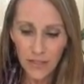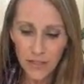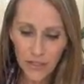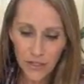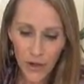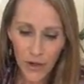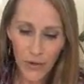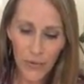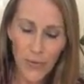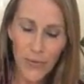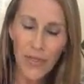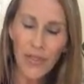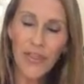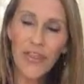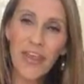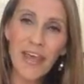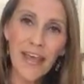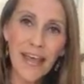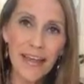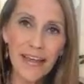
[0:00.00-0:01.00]

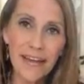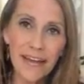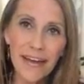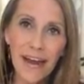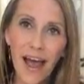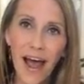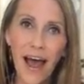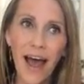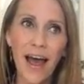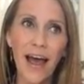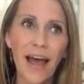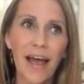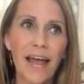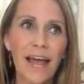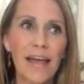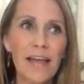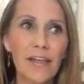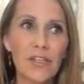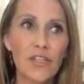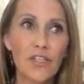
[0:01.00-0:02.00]
So then
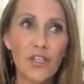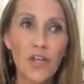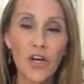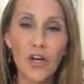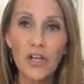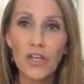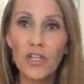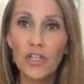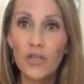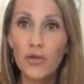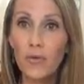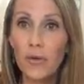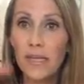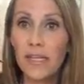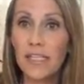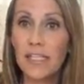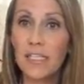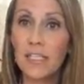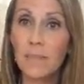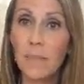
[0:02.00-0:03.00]
I started to
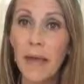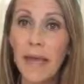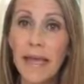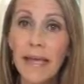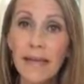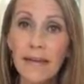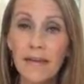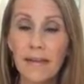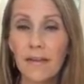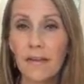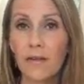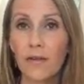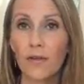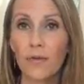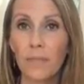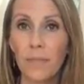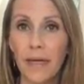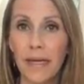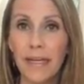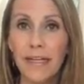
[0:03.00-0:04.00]
expand a
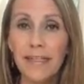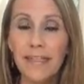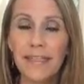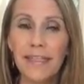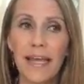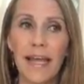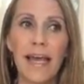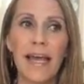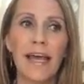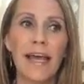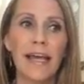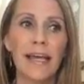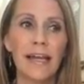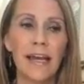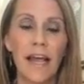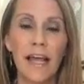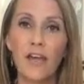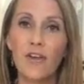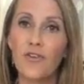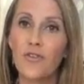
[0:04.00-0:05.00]
little bit,
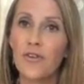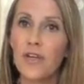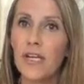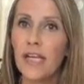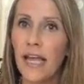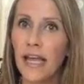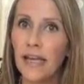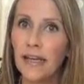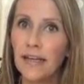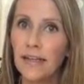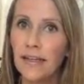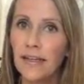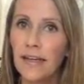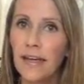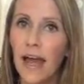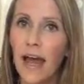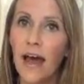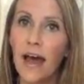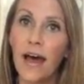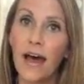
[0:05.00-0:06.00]
and I
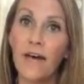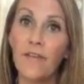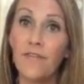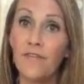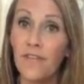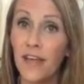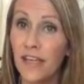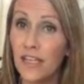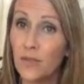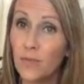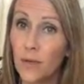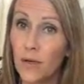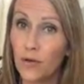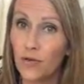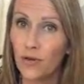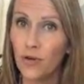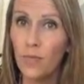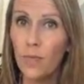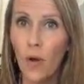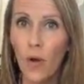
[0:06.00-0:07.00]
created a
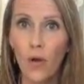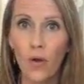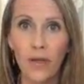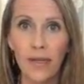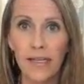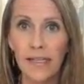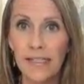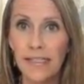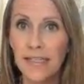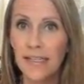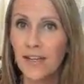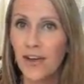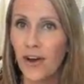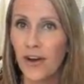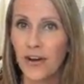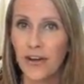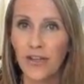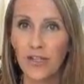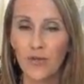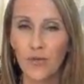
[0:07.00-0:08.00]
Facebook group, Holistic
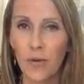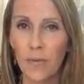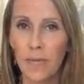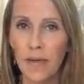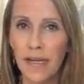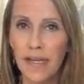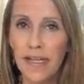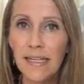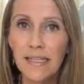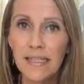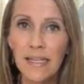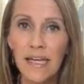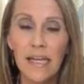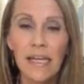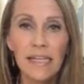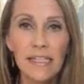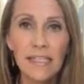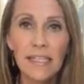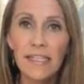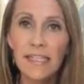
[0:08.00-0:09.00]
RX Remedies,
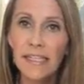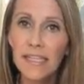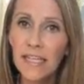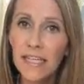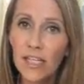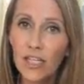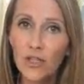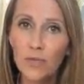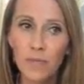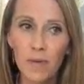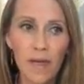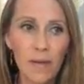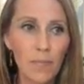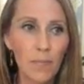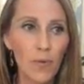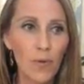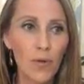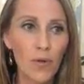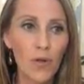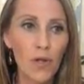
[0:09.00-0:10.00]
to teach
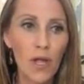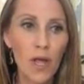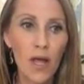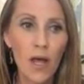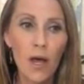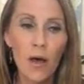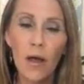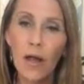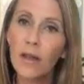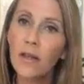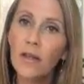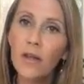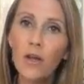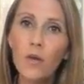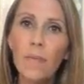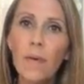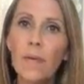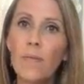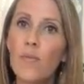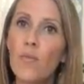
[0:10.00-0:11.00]
people a
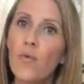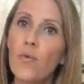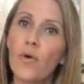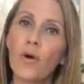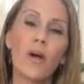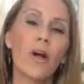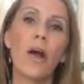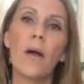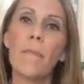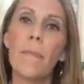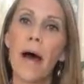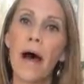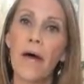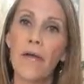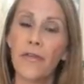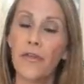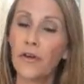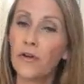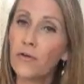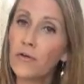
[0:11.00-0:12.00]
little bit more
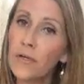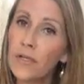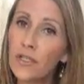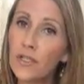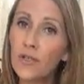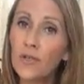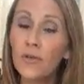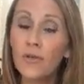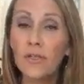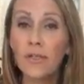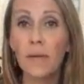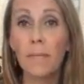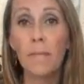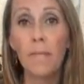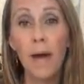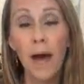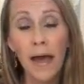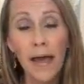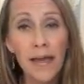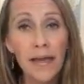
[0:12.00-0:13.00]
about the crystals
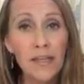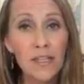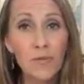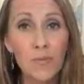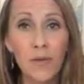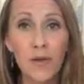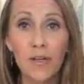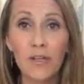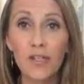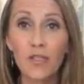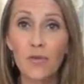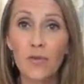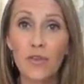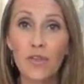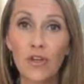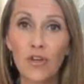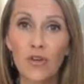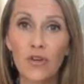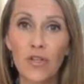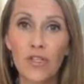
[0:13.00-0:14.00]
and my experience
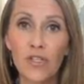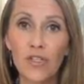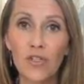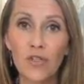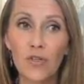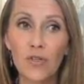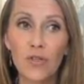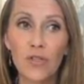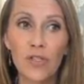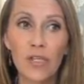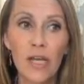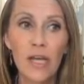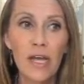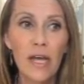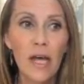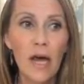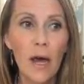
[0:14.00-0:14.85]
with the crystals,